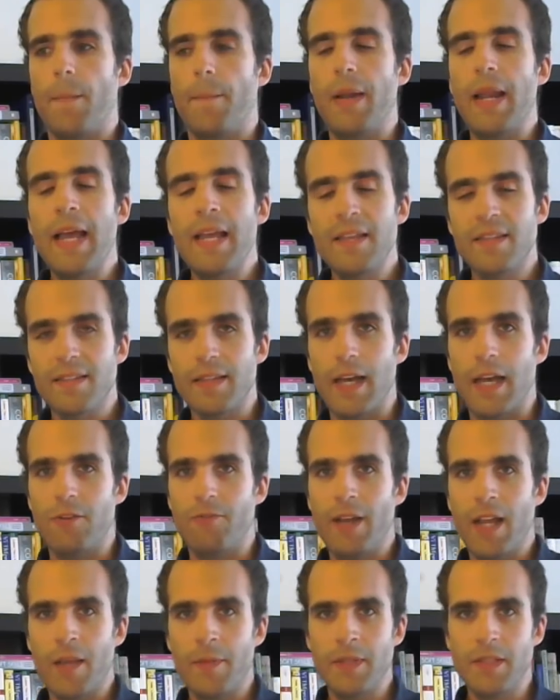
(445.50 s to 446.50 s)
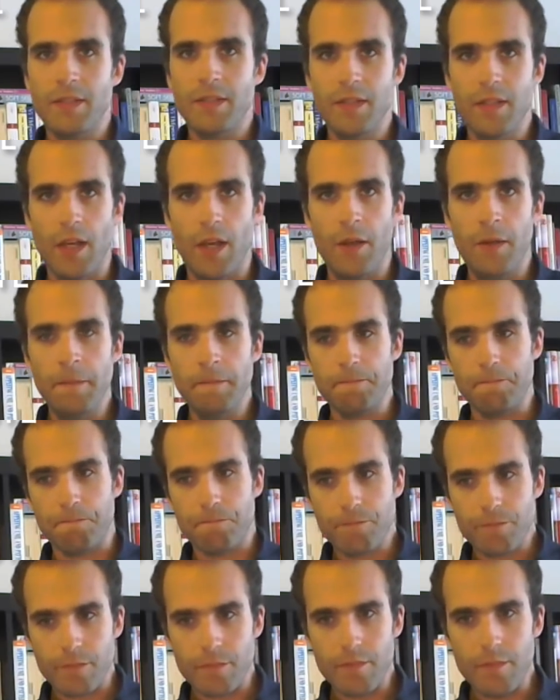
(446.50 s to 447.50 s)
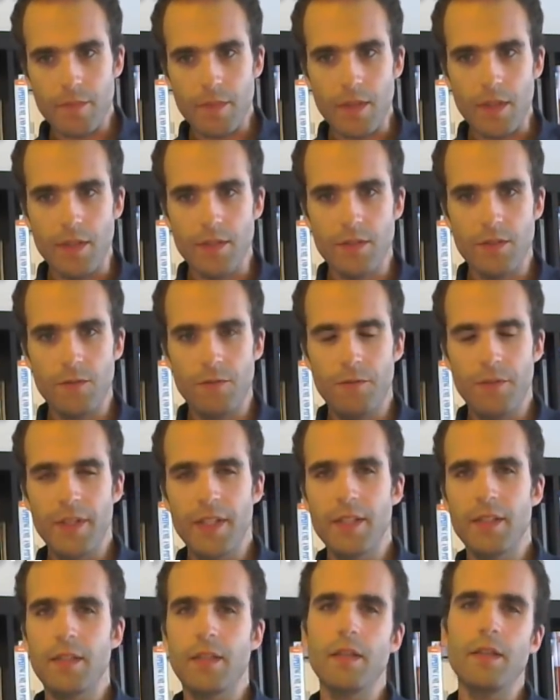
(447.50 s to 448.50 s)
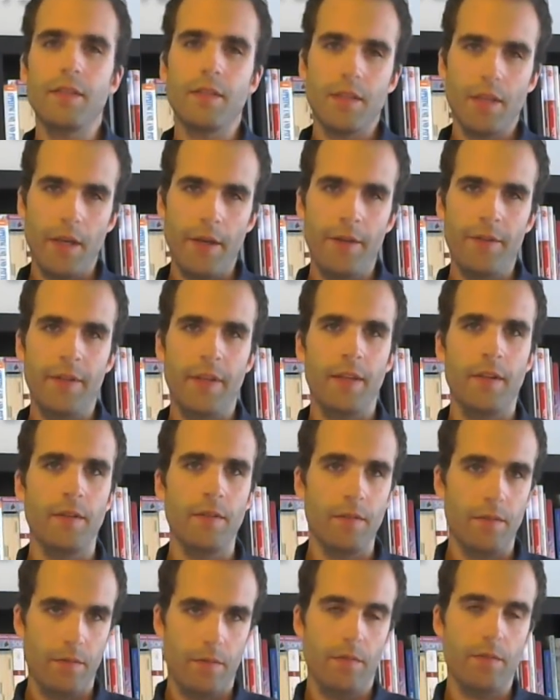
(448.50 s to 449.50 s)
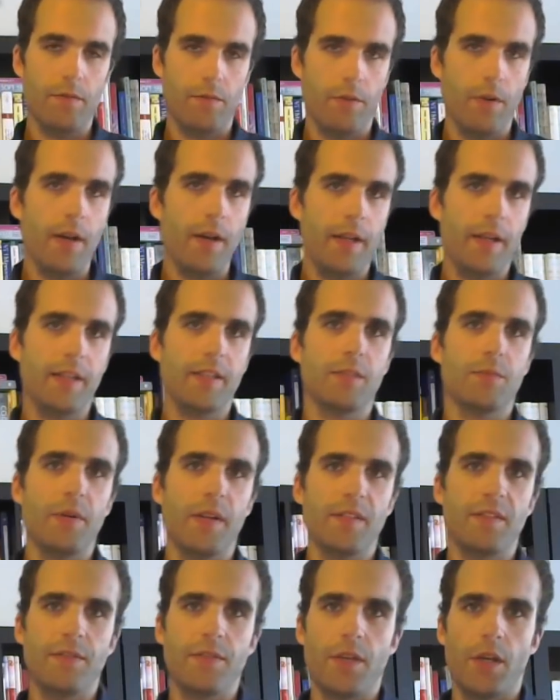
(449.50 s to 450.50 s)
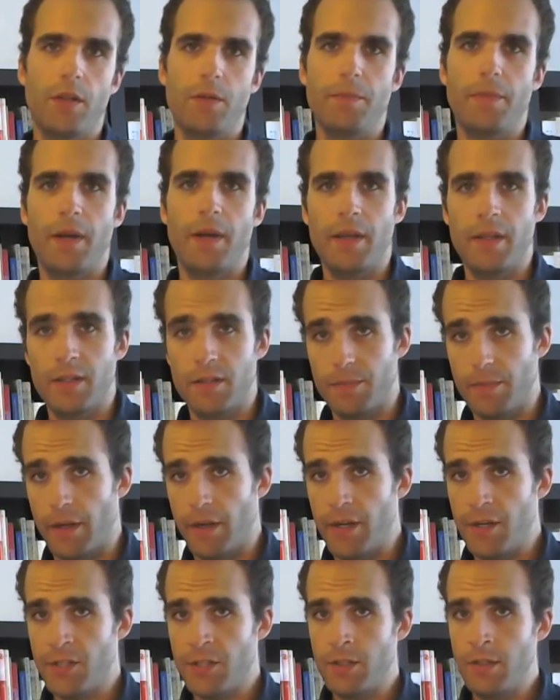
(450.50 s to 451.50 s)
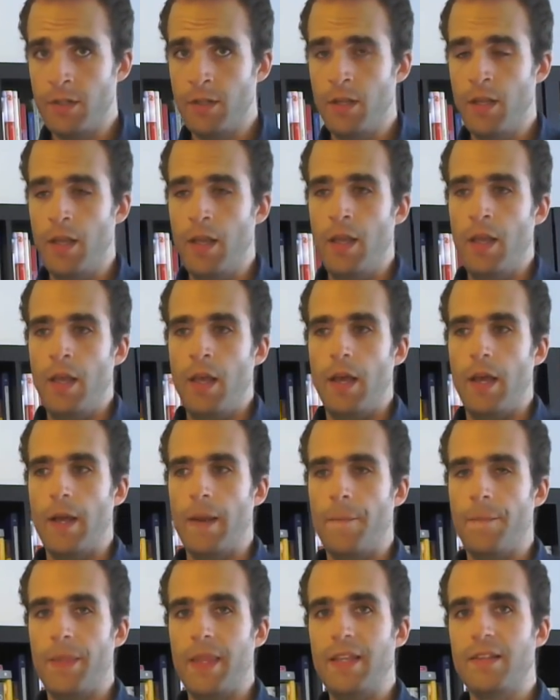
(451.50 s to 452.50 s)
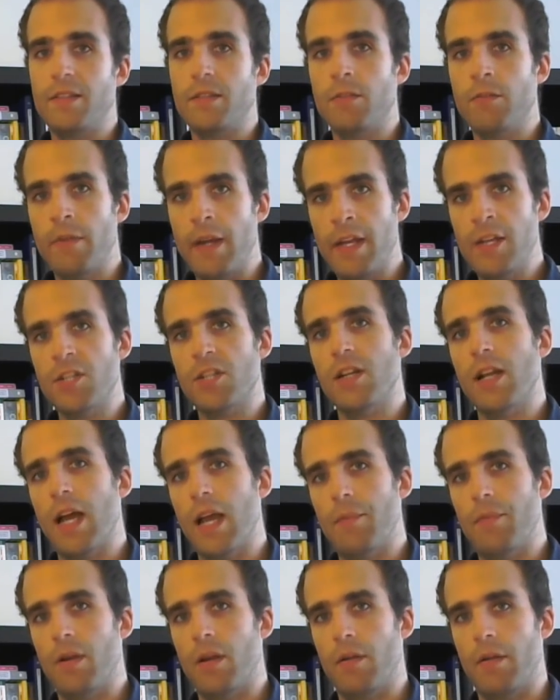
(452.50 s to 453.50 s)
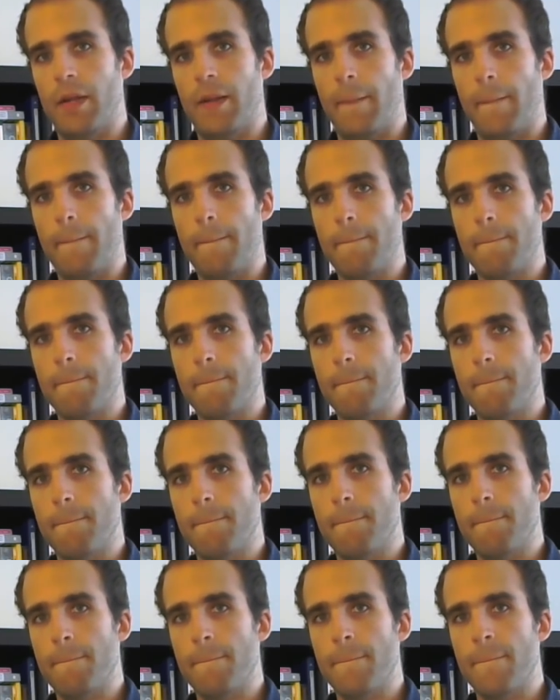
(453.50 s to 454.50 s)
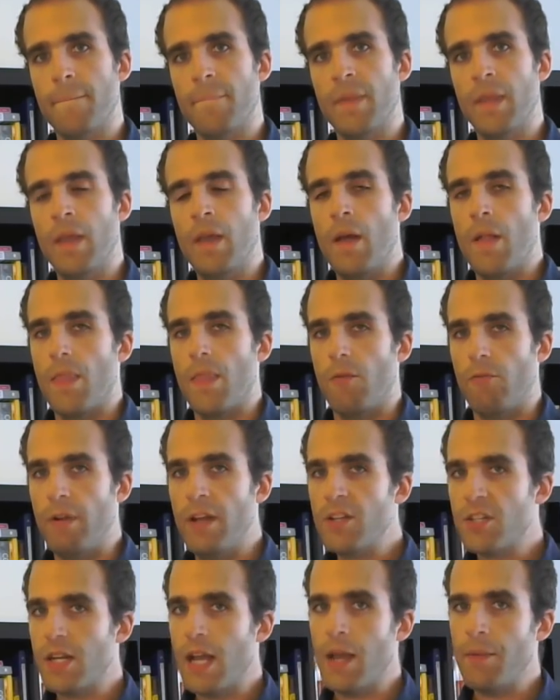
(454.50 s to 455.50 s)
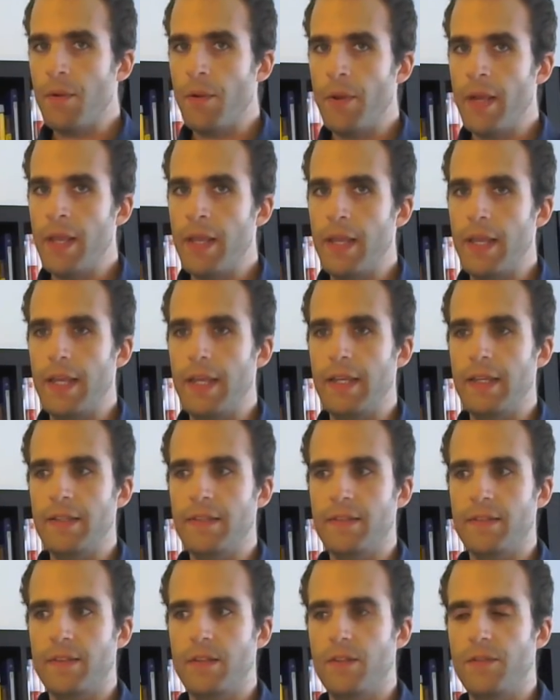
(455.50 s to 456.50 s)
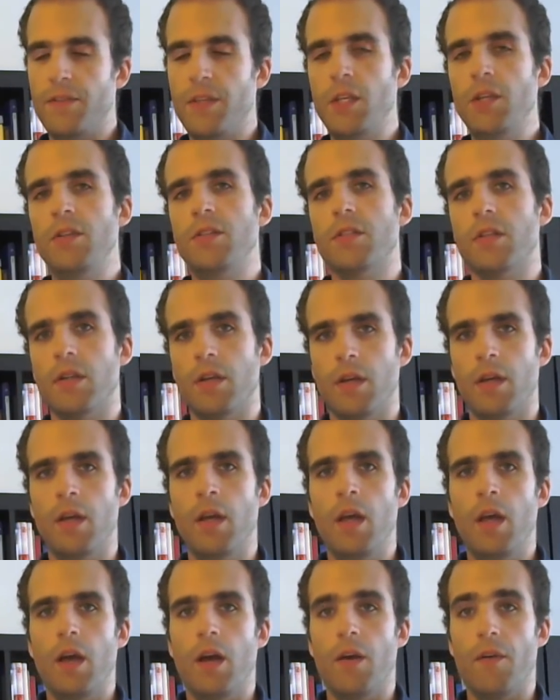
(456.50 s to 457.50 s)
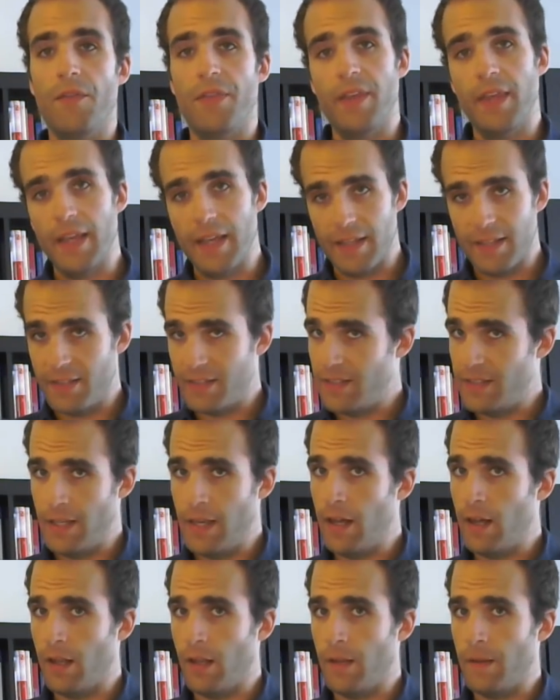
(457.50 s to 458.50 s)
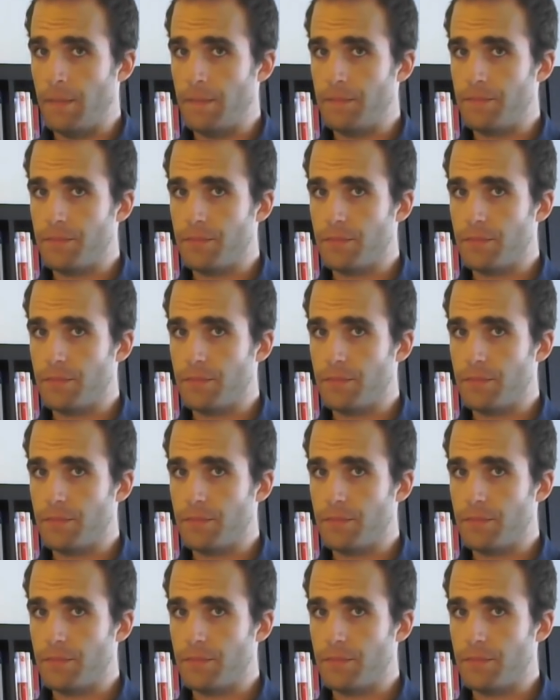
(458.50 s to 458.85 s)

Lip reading: place I recommend to go to read good code and write expressive code by inspiration, it's the Range Library. The Range Library is the future of VSTL.